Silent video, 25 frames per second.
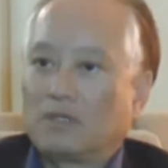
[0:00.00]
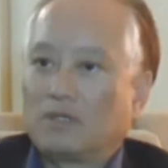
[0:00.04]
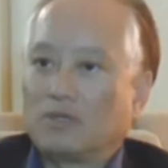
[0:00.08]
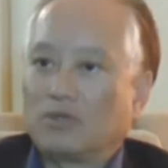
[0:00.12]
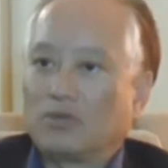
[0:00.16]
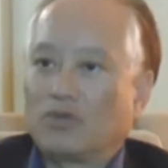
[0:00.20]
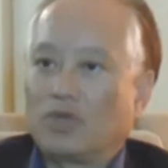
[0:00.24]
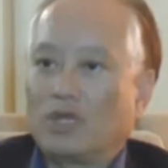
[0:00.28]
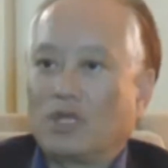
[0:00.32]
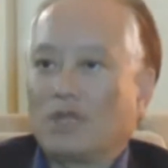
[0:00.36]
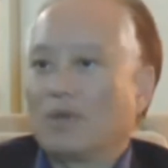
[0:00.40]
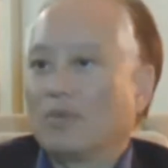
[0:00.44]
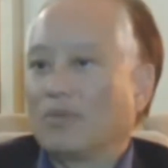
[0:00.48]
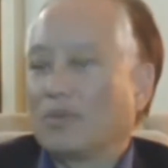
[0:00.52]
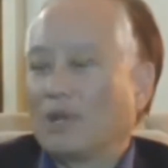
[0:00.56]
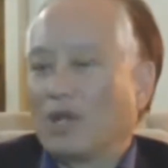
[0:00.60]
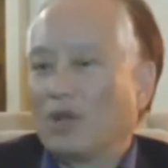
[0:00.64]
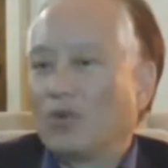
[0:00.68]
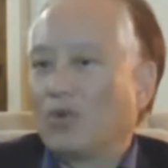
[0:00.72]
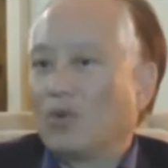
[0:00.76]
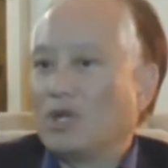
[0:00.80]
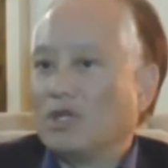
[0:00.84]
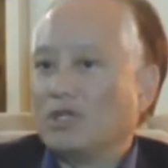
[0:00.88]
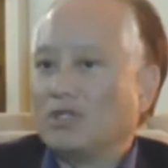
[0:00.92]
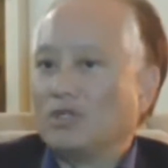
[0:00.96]
To treat them.
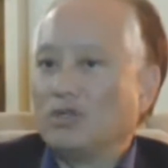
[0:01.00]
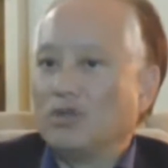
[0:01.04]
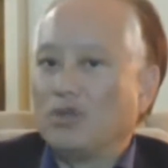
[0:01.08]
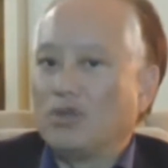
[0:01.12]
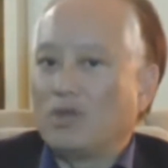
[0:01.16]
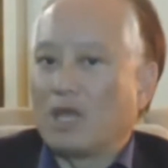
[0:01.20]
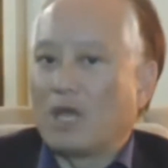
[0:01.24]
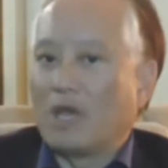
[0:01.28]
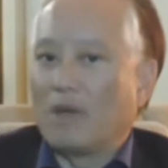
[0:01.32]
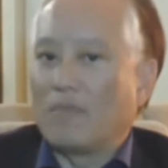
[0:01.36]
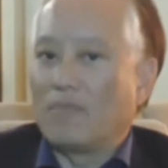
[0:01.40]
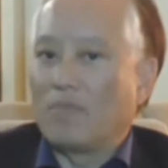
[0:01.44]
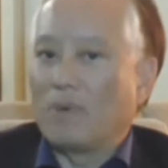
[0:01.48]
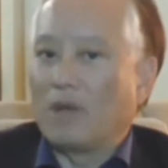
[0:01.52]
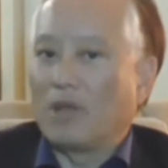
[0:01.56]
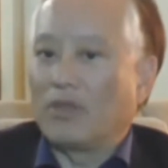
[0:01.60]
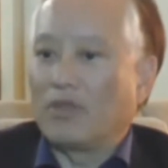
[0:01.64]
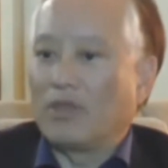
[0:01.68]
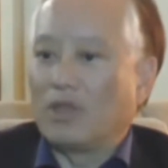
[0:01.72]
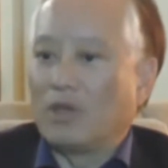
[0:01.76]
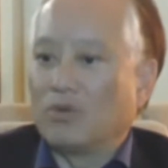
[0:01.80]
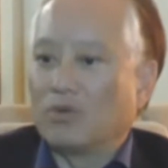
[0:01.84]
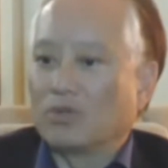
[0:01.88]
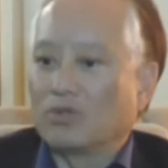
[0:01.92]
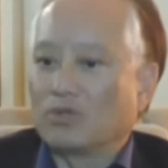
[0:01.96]
They always knew that,
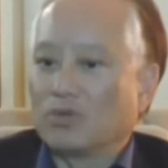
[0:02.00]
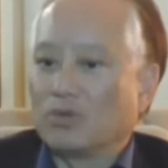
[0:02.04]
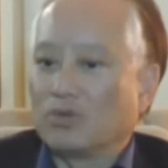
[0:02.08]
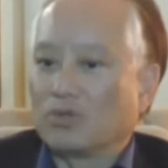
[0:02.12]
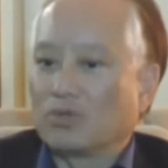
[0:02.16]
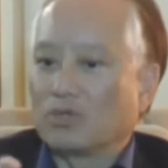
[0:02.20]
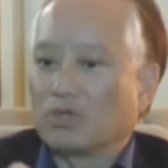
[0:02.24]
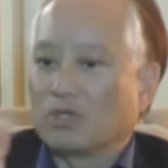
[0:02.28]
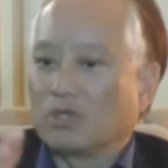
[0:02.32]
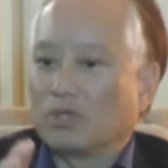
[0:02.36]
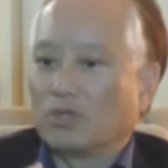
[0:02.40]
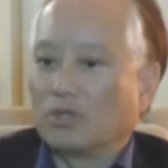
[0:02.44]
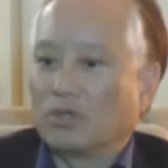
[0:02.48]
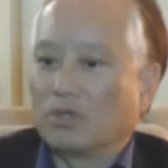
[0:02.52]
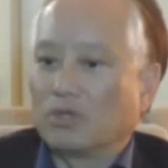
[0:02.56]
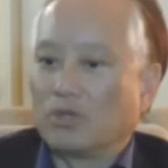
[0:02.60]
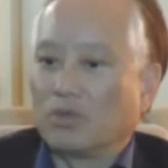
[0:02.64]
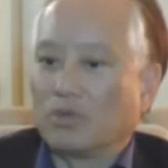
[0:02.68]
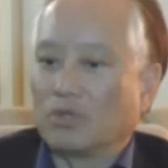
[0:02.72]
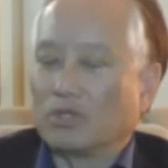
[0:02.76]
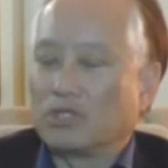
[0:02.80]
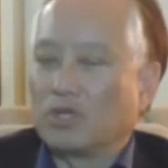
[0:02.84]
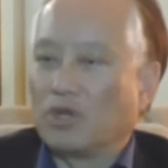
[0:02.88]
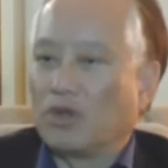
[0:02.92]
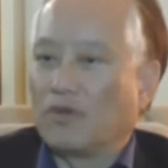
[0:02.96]
but there was
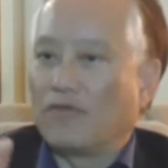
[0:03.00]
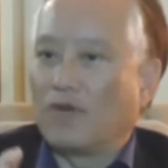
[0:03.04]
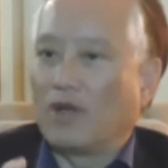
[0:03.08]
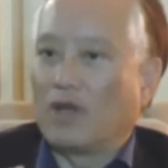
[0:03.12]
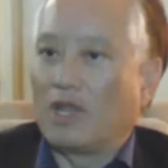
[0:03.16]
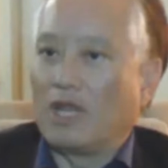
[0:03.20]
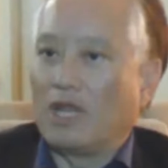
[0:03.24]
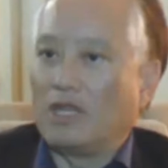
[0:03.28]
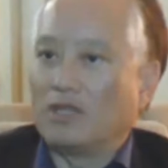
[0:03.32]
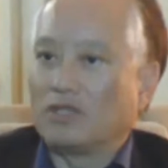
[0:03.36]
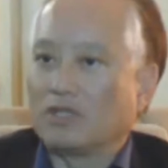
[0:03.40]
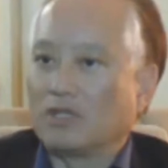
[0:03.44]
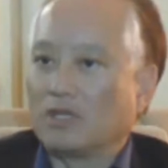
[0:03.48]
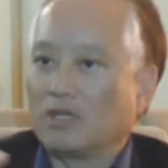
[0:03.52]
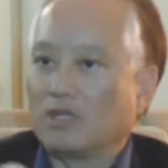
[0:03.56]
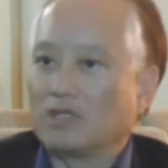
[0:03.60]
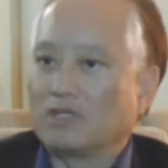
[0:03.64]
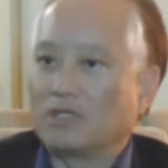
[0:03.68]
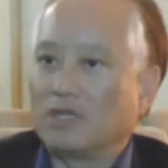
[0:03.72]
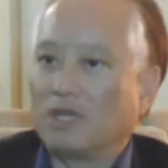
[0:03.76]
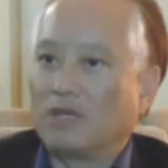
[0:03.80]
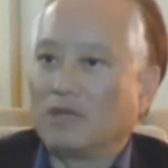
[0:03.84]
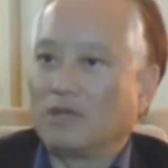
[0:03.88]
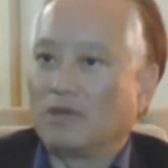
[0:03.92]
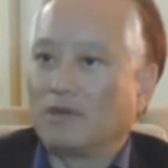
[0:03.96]
no financial
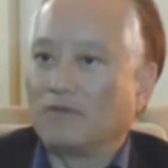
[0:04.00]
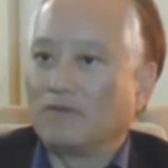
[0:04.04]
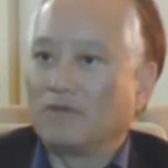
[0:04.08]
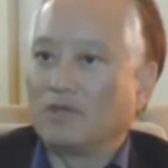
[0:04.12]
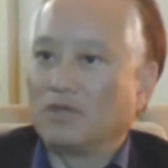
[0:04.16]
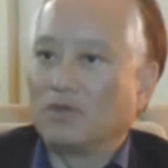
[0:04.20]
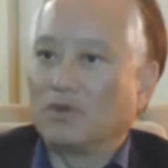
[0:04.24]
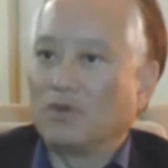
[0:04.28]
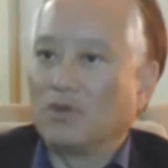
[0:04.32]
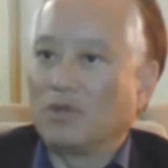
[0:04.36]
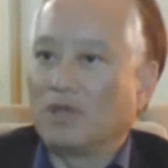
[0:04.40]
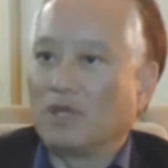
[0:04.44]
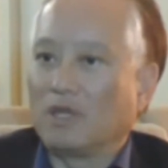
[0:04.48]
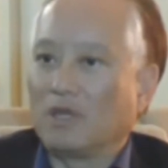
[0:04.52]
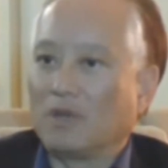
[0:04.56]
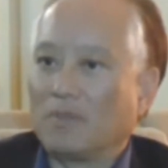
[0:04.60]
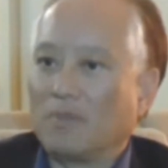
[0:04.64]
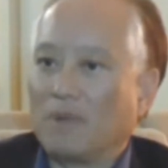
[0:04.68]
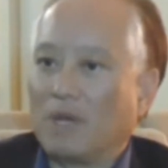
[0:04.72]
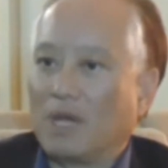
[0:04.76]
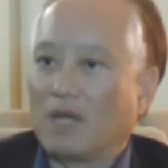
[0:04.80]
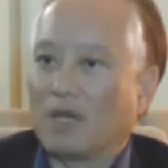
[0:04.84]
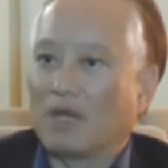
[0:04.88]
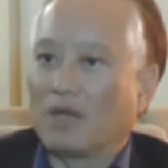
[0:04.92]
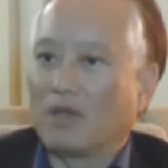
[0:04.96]
incentive to do anything
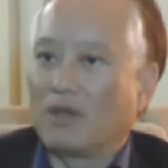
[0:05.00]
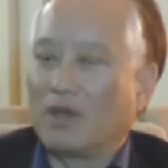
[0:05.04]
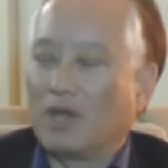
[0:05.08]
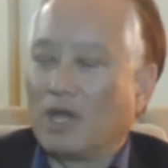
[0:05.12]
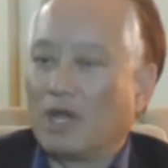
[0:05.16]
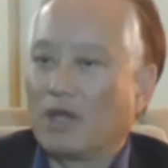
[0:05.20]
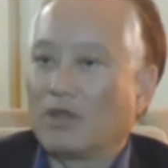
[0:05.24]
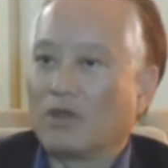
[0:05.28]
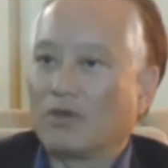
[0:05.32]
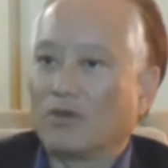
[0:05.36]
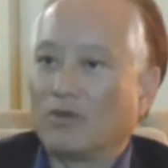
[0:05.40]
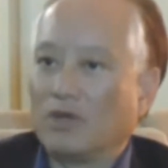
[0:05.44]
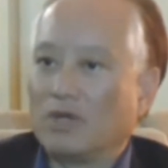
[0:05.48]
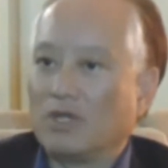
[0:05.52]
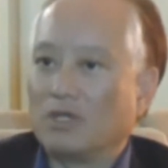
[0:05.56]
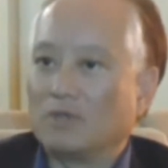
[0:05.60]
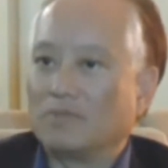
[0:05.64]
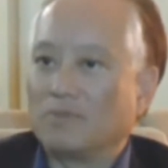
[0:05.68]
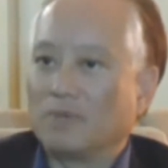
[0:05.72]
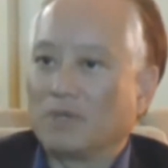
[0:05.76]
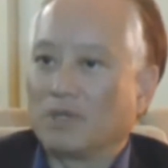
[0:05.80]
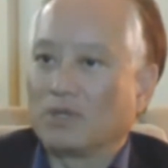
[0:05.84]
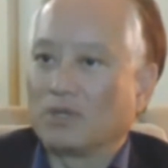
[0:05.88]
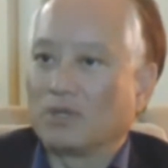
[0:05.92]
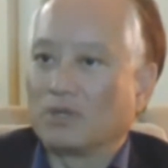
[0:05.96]
about it. Now there is,
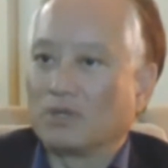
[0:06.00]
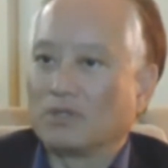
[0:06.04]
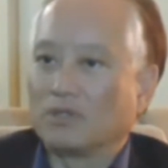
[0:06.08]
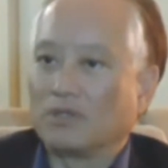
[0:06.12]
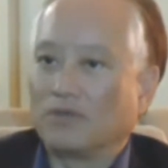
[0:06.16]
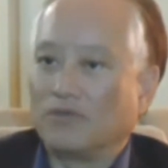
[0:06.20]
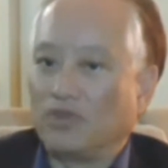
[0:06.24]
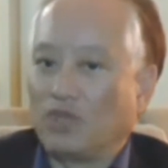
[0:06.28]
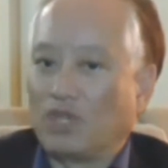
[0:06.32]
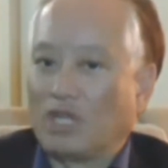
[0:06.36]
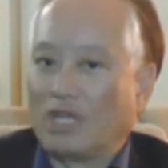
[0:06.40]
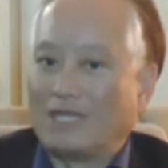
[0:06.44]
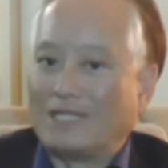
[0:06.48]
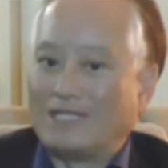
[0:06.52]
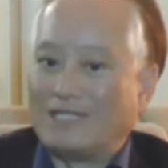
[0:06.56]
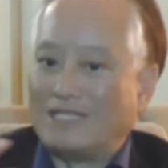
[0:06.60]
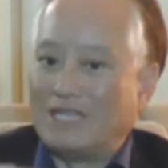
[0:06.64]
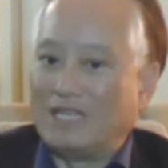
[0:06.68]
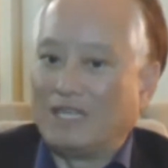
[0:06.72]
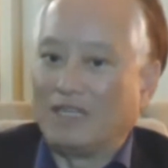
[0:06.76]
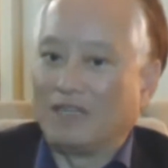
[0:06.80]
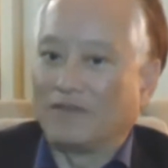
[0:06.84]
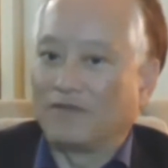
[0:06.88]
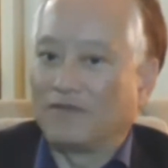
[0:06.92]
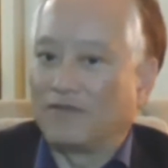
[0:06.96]
because if you get
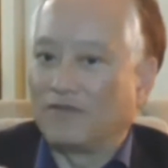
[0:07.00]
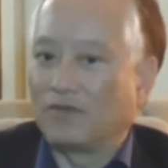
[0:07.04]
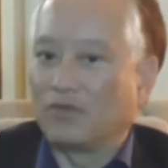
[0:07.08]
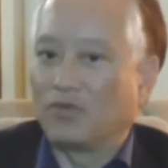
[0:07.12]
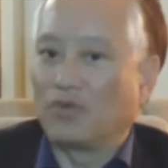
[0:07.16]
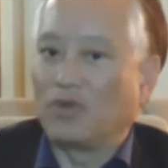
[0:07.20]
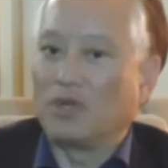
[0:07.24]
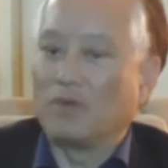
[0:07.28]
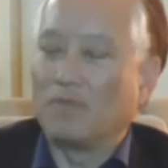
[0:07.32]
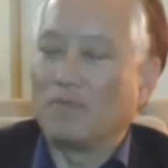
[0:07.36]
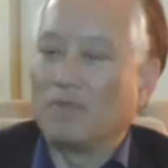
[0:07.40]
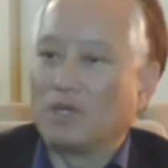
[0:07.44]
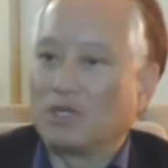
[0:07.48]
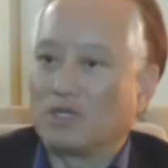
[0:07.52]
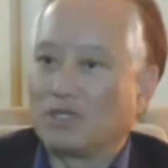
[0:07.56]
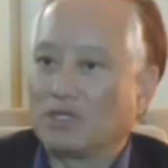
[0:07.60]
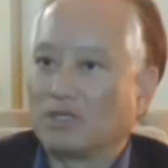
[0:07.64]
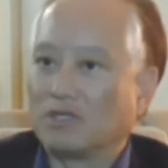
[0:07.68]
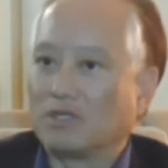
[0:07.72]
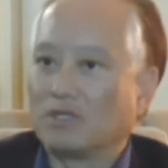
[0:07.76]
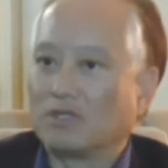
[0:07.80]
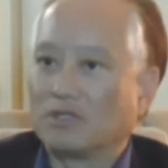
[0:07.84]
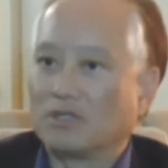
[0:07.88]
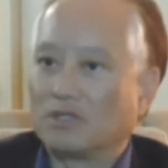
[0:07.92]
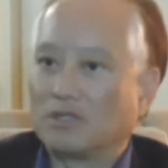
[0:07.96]
dinged for
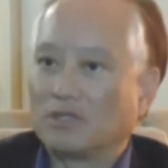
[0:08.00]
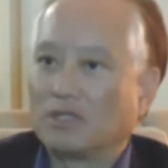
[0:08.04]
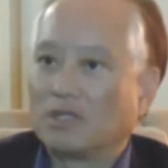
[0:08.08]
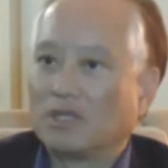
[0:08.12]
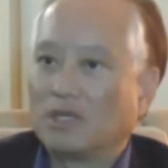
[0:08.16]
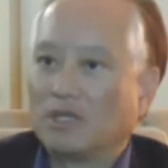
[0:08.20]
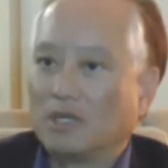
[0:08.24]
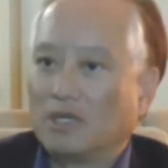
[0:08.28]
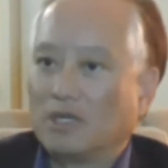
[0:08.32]
readmissions